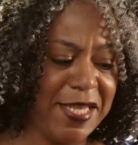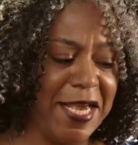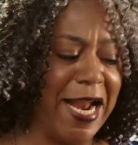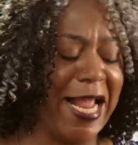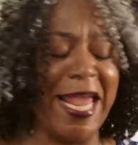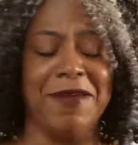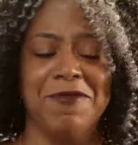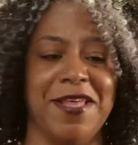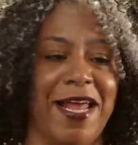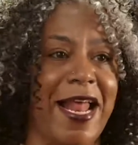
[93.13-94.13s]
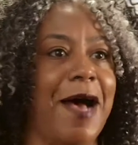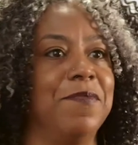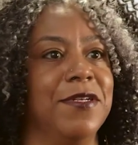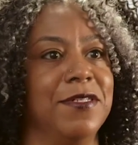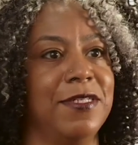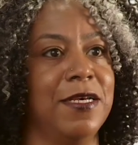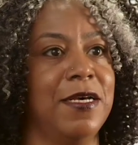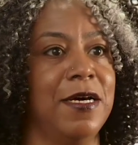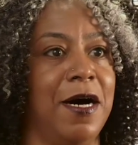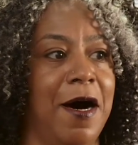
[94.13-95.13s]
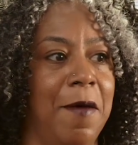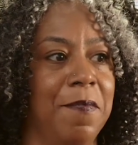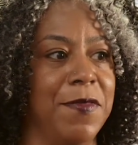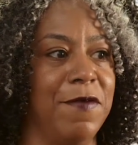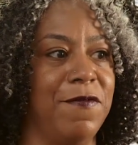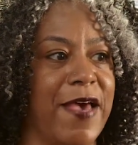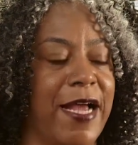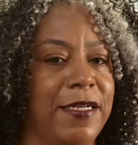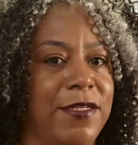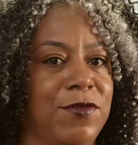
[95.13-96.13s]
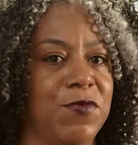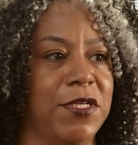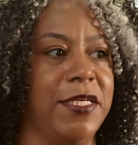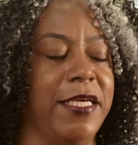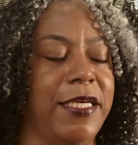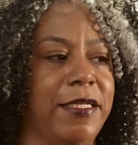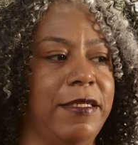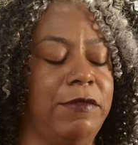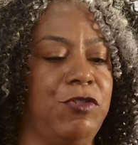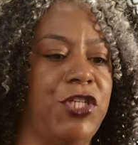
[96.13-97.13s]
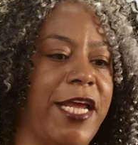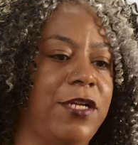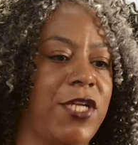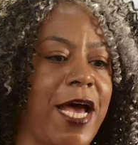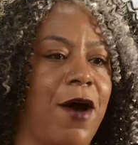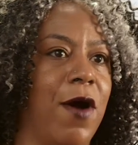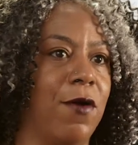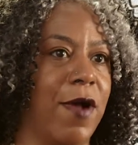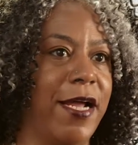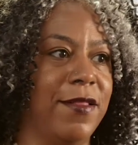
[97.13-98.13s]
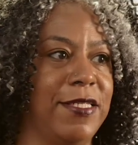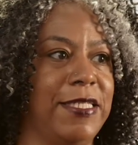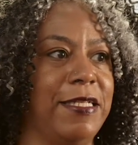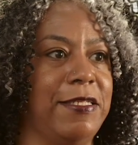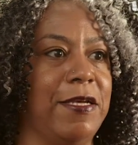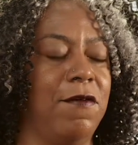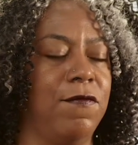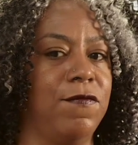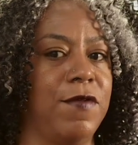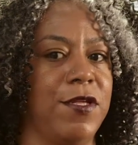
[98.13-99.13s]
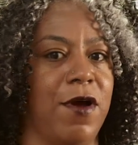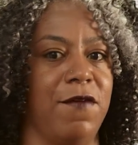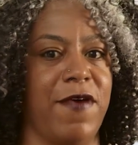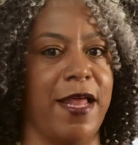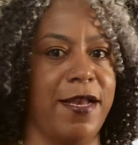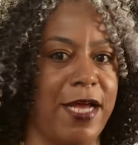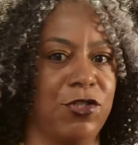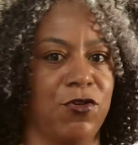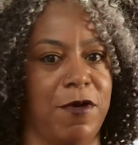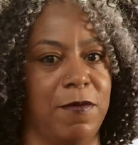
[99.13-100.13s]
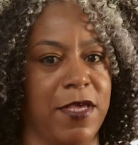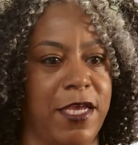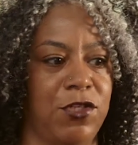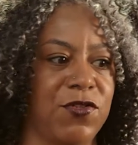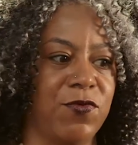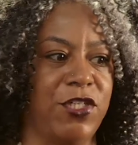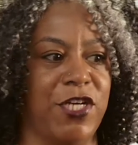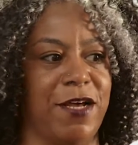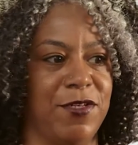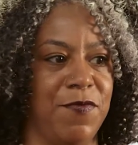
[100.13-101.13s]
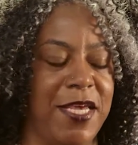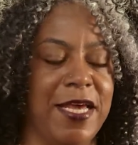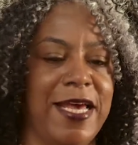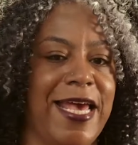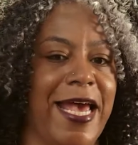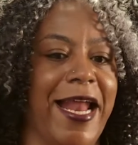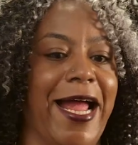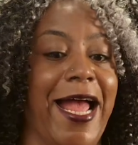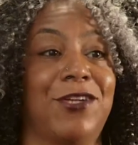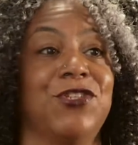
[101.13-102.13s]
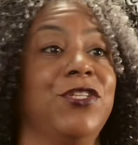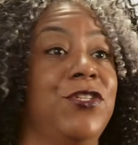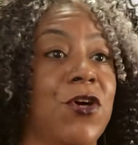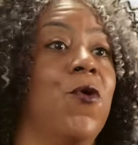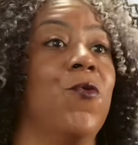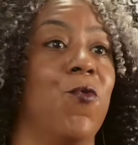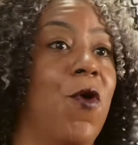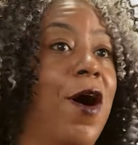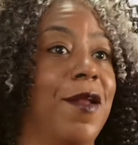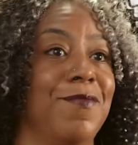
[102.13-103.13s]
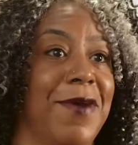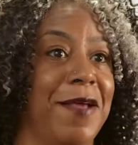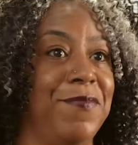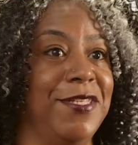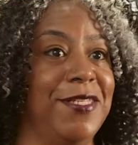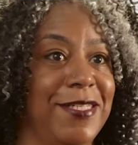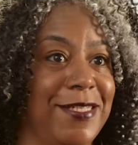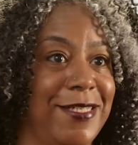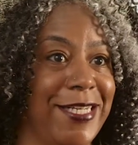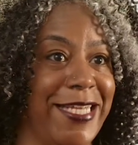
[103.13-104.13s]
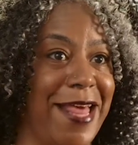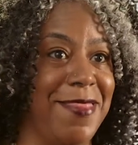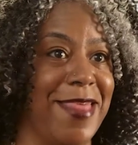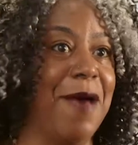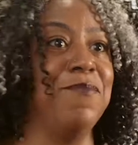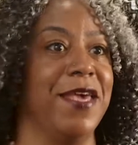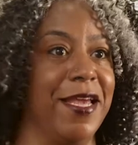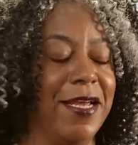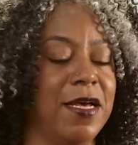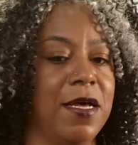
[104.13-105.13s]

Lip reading: And I hate when that happens. In fact, it's really changed how I write in the sense of, I've had national publications reach out to me, and I actually don't want my pieces to get that big,